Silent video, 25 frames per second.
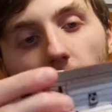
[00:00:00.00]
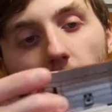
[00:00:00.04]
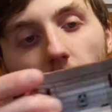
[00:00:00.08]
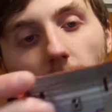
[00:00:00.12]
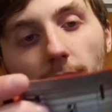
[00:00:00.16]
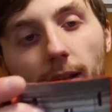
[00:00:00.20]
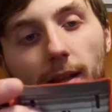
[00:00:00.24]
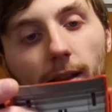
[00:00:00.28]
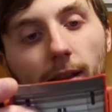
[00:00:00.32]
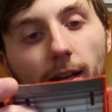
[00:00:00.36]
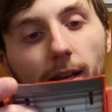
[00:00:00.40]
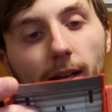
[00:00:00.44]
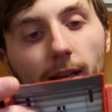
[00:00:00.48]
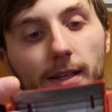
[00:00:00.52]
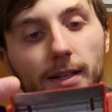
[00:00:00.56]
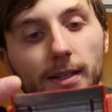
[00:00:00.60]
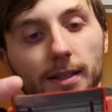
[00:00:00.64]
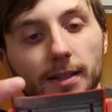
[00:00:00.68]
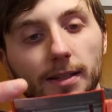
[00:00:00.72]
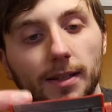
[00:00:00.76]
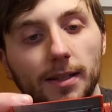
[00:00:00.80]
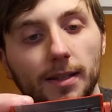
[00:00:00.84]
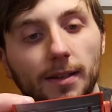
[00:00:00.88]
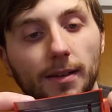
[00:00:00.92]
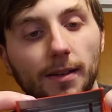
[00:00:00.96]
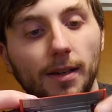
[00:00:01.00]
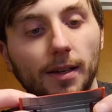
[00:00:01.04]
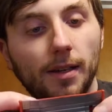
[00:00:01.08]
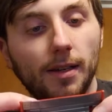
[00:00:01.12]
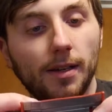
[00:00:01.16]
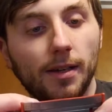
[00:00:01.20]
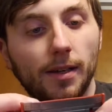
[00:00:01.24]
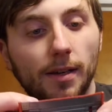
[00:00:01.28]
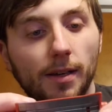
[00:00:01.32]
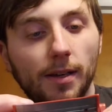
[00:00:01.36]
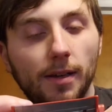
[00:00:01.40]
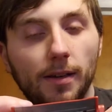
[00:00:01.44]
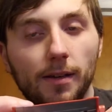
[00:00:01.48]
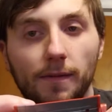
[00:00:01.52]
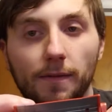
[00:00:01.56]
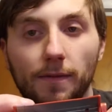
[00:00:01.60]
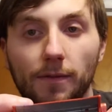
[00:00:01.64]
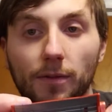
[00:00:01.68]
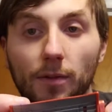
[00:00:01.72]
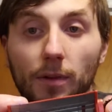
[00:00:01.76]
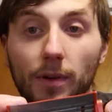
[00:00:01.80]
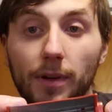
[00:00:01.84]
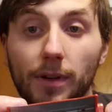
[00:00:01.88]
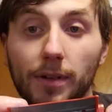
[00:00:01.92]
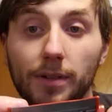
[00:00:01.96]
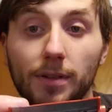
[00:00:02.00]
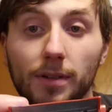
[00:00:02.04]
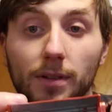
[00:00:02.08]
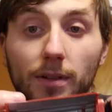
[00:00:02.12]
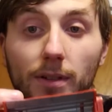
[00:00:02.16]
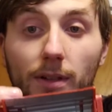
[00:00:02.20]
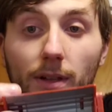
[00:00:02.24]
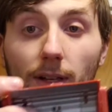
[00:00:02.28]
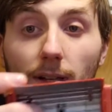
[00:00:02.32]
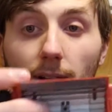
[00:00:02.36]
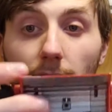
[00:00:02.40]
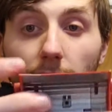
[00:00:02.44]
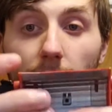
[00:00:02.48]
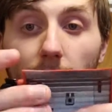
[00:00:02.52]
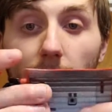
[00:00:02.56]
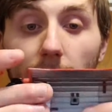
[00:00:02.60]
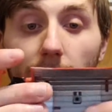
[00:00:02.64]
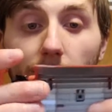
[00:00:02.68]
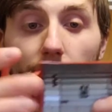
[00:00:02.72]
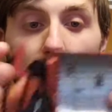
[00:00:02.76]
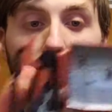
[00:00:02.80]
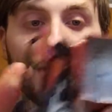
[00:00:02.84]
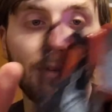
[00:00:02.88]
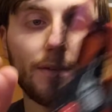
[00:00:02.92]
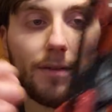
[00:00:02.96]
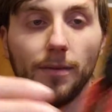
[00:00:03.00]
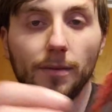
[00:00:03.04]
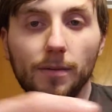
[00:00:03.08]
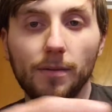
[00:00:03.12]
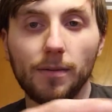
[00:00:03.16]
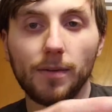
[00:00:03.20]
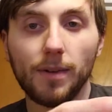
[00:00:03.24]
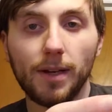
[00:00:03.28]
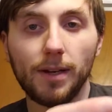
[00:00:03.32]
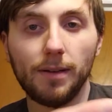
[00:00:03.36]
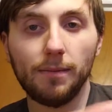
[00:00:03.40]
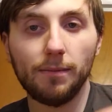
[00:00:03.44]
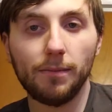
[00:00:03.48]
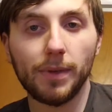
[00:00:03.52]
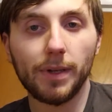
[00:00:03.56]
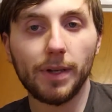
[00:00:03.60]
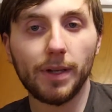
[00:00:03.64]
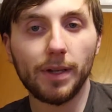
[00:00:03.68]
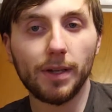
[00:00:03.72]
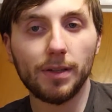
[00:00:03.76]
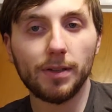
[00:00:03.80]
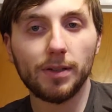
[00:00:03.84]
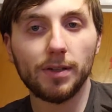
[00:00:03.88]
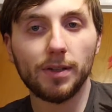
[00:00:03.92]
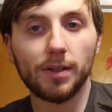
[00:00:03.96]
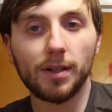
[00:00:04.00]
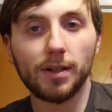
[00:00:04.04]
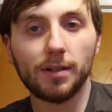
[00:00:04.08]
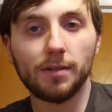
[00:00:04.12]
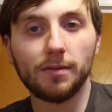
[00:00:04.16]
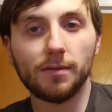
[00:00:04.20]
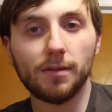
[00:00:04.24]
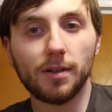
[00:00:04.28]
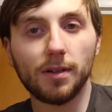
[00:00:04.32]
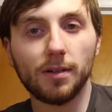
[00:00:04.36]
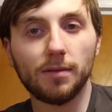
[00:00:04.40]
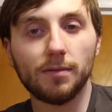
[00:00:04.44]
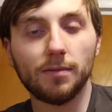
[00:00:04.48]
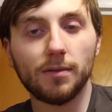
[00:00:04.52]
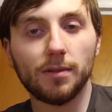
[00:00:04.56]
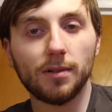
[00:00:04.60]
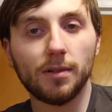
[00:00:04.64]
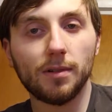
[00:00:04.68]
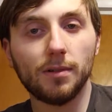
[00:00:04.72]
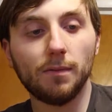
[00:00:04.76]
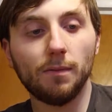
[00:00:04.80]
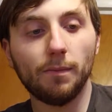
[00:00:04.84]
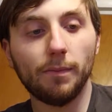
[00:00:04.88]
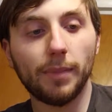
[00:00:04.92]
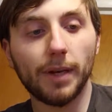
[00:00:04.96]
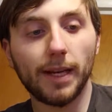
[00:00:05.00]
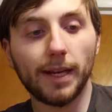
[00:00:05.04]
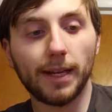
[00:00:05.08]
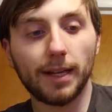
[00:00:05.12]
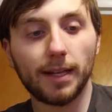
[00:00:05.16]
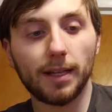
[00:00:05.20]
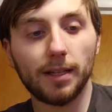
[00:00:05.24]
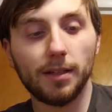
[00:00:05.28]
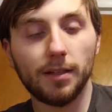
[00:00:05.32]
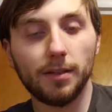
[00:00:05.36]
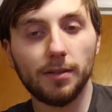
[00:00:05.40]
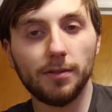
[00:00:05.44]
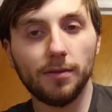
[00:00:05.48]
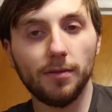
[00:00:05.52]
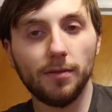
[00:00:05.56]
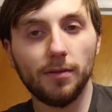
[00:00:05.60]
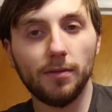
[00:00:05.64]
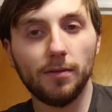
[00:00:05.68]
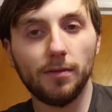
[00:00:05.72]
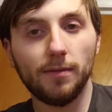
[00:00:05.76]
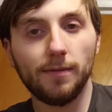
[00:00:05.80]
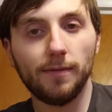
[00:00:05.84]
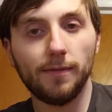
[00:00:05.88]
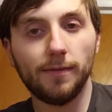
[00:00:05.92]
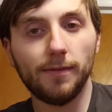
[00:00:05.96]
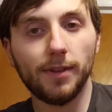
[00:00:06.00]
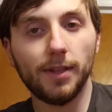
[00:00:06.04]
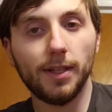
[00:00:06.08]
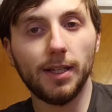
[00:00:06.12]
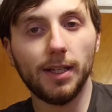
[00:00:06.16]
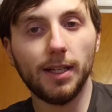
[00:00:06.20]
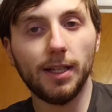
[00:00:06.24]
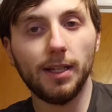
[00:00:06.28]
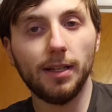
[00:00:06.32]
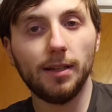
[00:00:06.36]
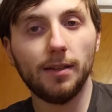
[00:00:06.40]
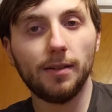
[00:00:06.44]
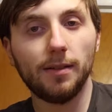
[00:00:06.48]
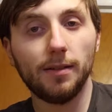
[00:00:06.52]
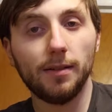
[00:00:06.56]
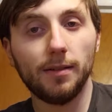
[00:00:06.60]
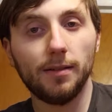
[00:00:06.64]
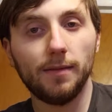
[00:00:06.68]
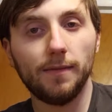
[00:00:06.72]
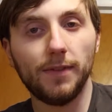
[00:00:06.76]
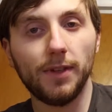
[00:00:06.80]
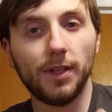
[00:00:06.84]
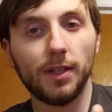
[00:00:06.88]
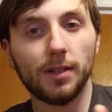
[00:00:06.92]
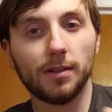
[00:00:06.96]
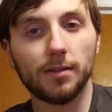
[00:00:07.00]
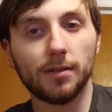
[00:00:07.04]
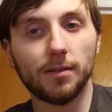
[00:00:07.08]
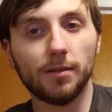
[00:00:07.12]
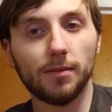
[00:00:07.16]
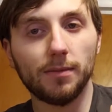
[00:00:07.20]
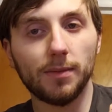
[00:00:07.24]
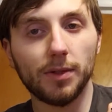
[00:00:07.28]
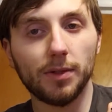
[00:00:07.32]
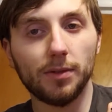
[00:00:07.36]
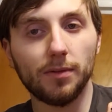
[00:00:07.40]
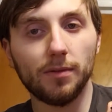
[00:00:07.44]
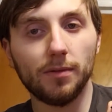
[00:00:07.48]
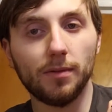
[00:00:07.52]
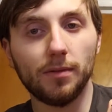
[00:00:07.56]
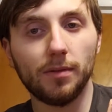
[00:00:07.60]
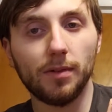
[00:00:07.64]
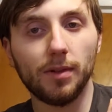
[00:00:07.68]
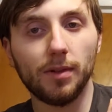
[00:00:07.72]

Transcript: And that is the Voyager class Rampage. And now I will go back to the vehicle mode.